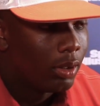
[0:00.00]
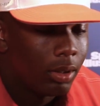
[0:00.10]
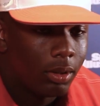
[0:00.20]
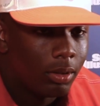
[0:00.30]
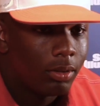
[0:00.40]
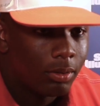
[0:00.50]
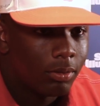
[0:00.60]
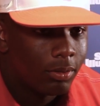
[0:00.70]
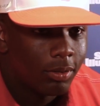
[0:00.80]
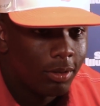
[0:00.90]
Yeah,
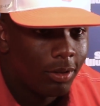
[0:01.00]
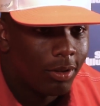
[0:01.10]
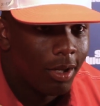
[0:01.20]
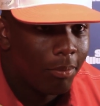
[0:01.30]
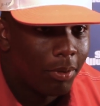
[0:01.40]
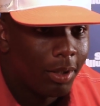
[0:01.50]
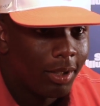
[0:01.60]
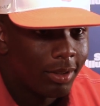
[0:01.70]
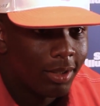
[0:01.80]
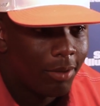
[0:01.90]
it's a little
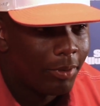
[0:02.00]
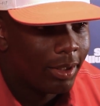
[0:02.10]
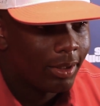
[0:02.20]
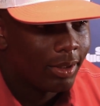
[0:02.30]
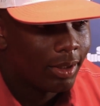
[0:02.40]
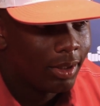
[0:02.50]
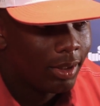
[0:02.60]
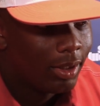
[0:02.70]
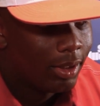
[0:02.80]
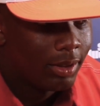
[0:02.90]
complex. I mean,
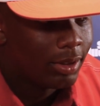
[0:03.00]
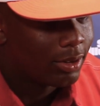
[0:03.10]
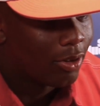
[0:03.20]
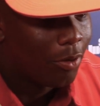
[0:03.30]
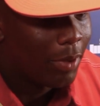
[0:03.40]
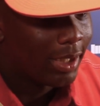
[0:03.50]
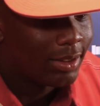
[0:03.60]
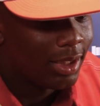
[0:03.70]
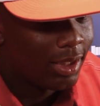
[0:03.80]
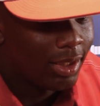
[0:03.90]
just going back
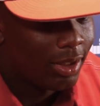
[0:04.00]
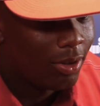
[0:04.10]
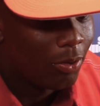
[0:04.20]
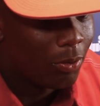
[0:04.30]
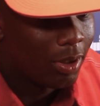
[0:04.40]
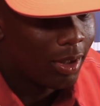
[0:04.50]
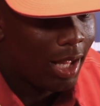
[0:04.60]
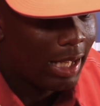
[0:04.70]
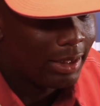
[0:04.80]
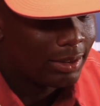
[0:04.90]
to that deal where,
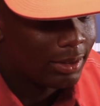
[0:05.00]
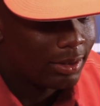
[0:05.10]
like,